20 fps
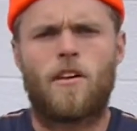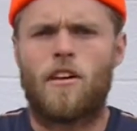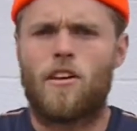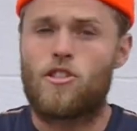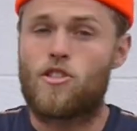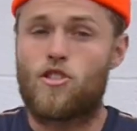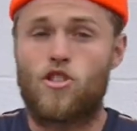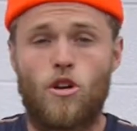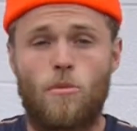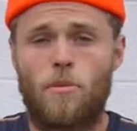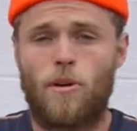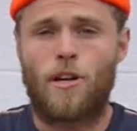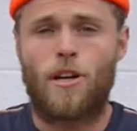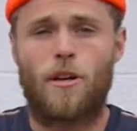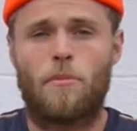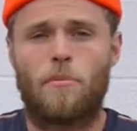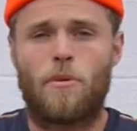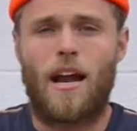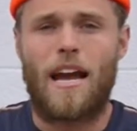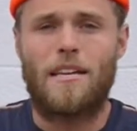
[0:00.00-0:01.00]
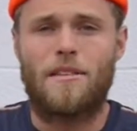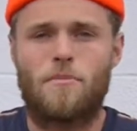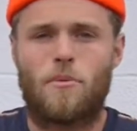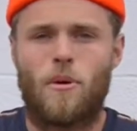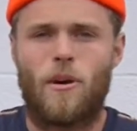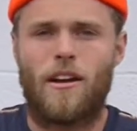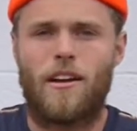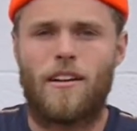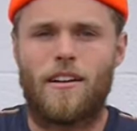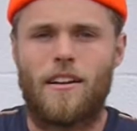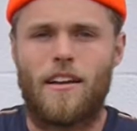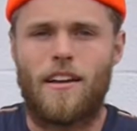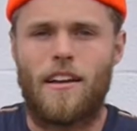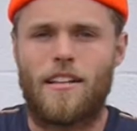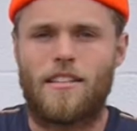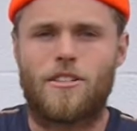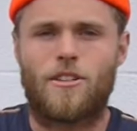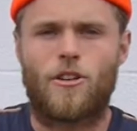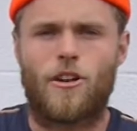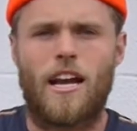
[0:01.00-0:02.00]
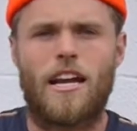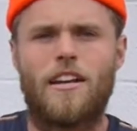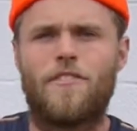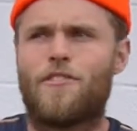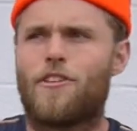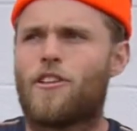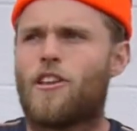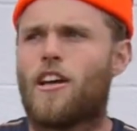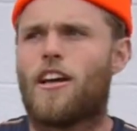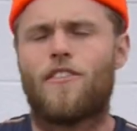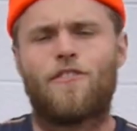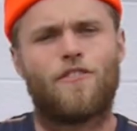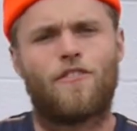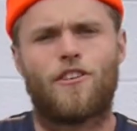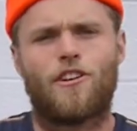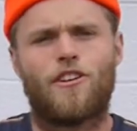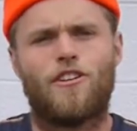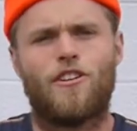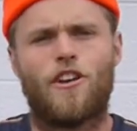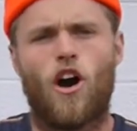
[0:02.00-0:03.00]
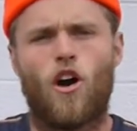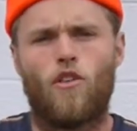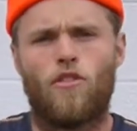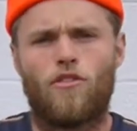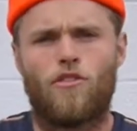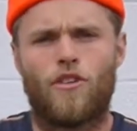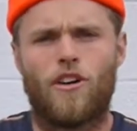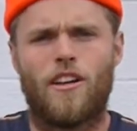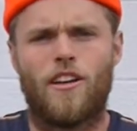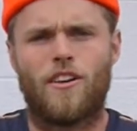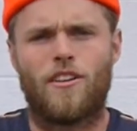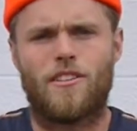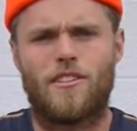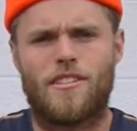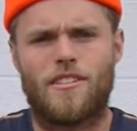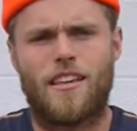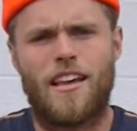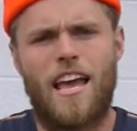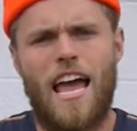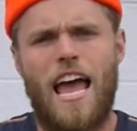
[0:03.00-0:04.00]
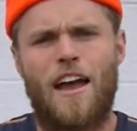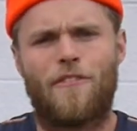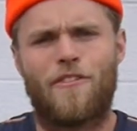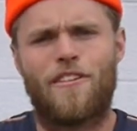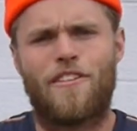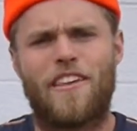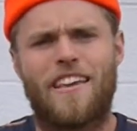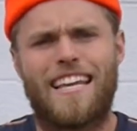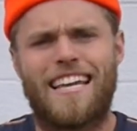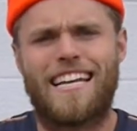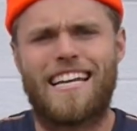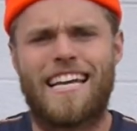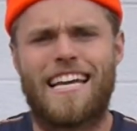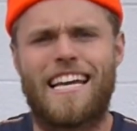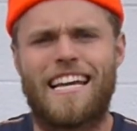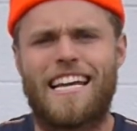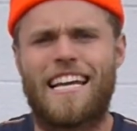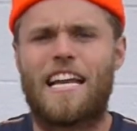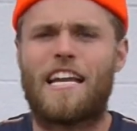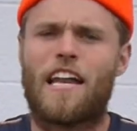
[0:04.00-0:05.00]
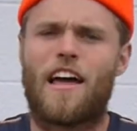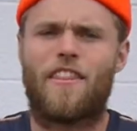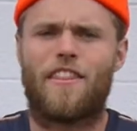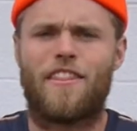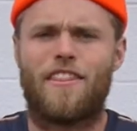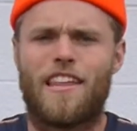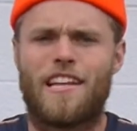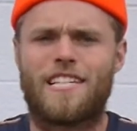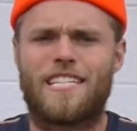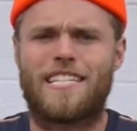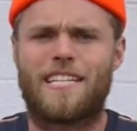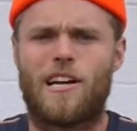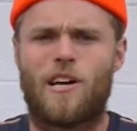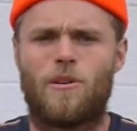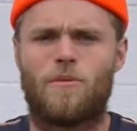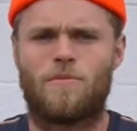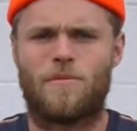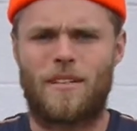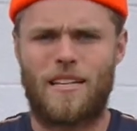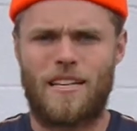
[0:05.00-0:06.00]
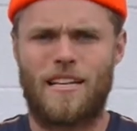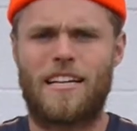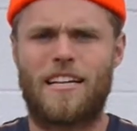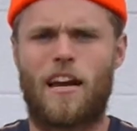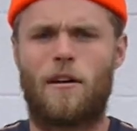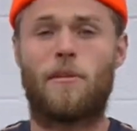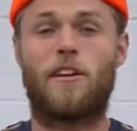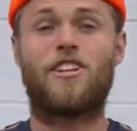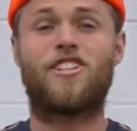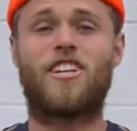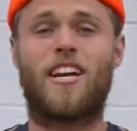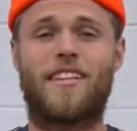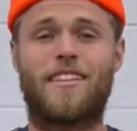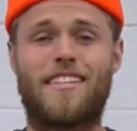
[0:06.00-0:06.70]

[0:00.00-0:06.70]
Super good price point. It's great if you're looking for a no frills, everything you need, nothing that you don't. Come in and check